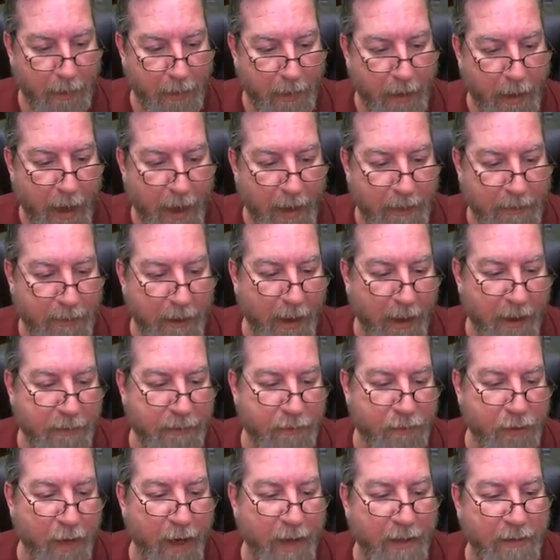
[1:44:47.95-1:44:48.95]
I
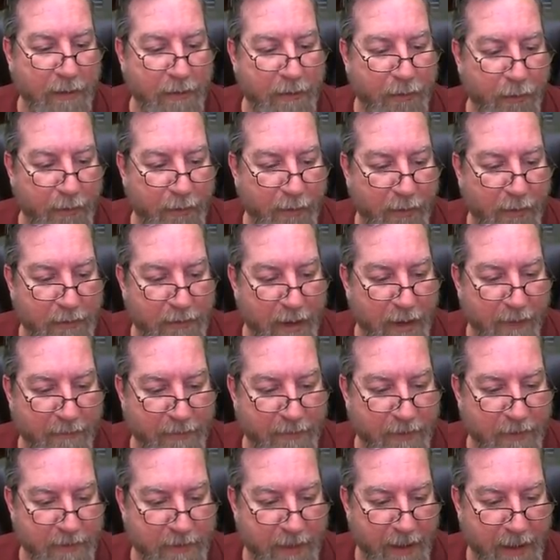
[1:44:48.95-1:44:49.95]
try to do it as
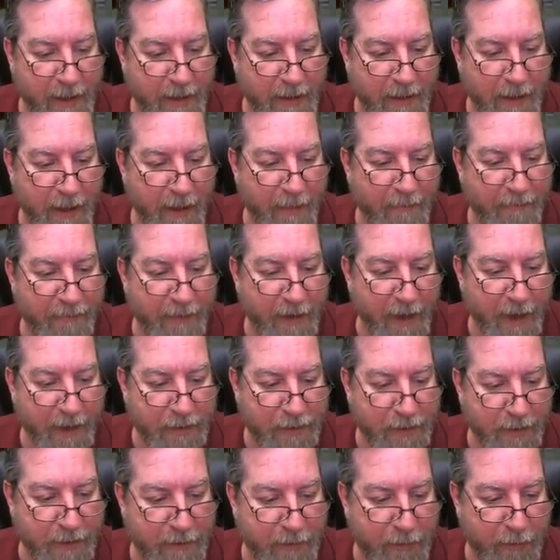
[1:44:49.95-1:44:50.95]
often as I can. I
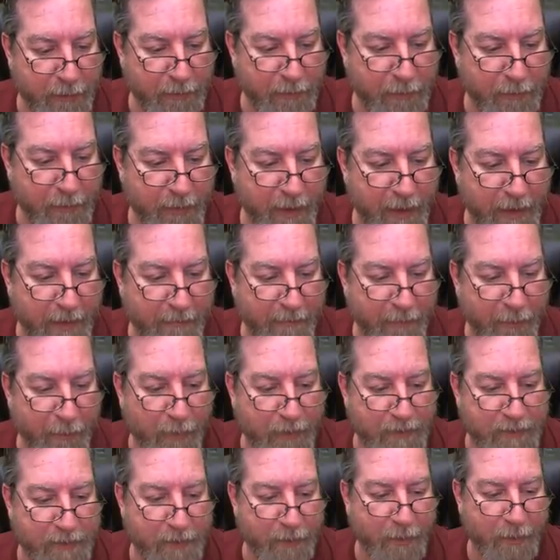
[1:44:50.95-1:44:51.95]
actually do that every
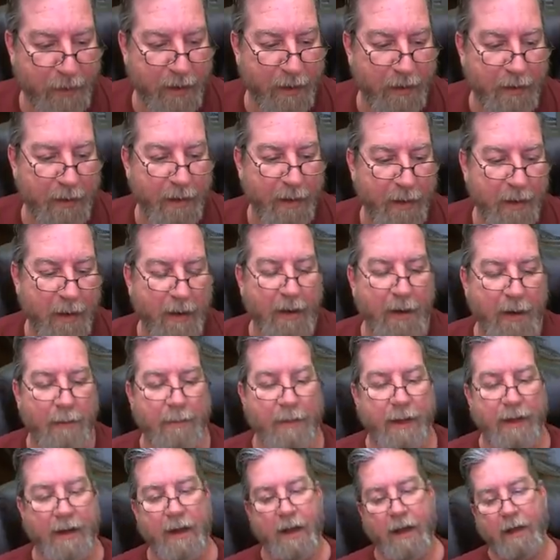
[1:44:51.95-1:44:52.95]
once in a while,
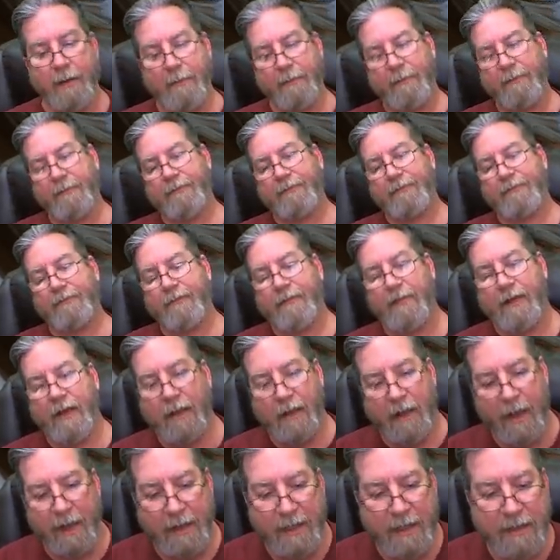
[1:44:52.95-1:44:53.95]
but
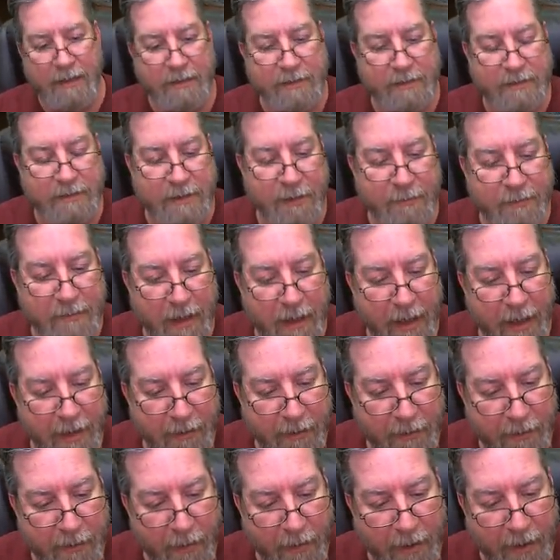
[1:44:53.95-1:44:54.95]
I get sometimes I
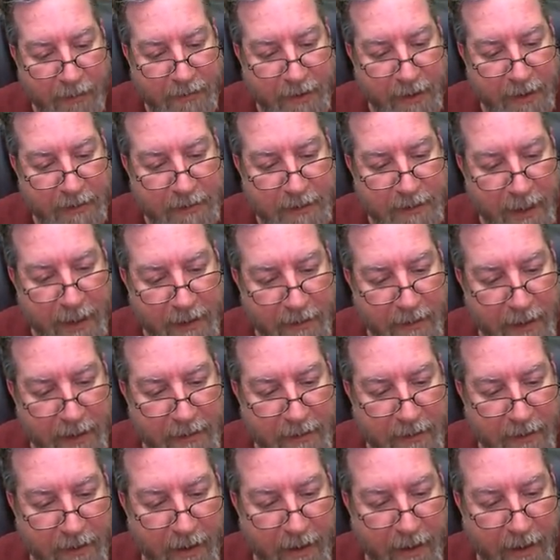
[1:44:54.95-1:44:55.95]
don't know. I think it's I
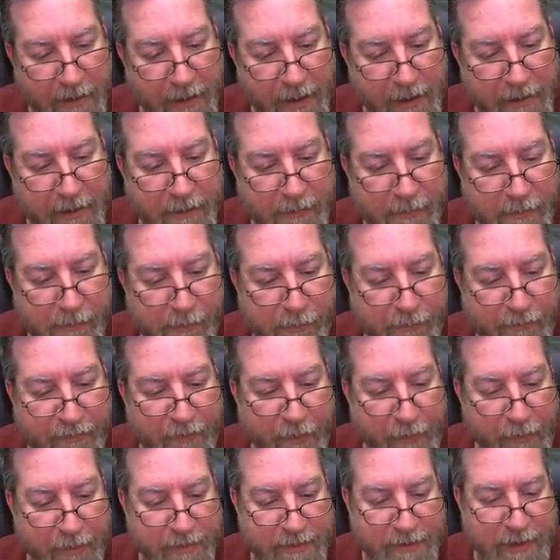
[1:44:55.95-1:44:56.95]
like
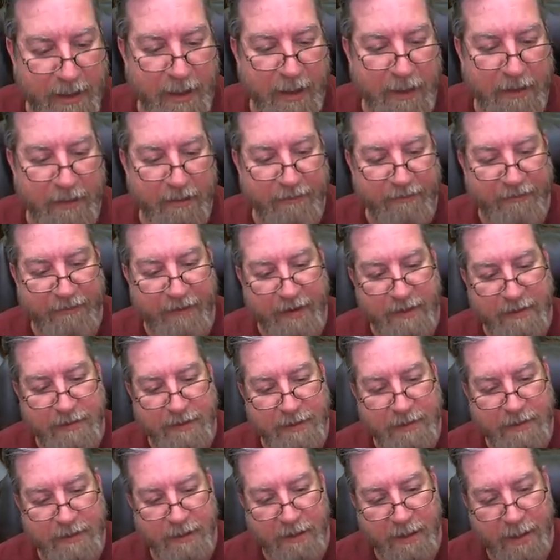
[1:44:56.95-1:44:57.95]
focusing on the
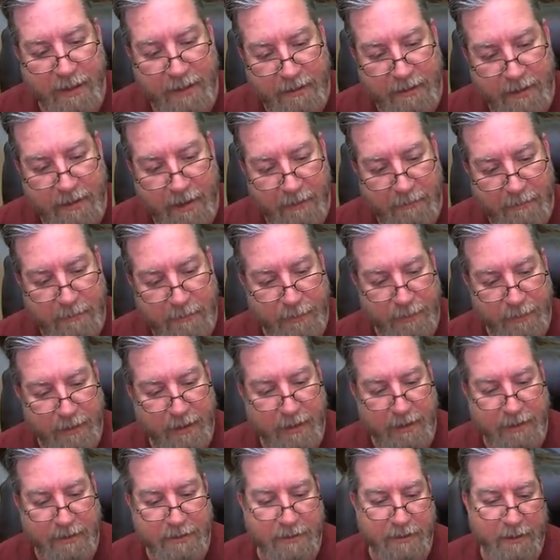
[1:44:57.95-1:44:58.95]
faces a lot of times
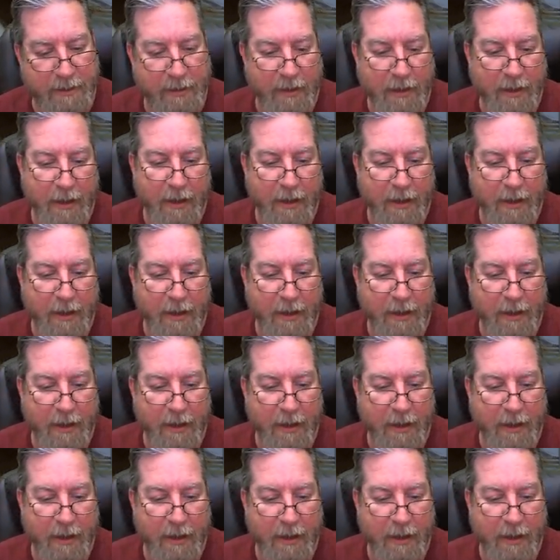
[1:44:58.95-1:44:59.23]
because.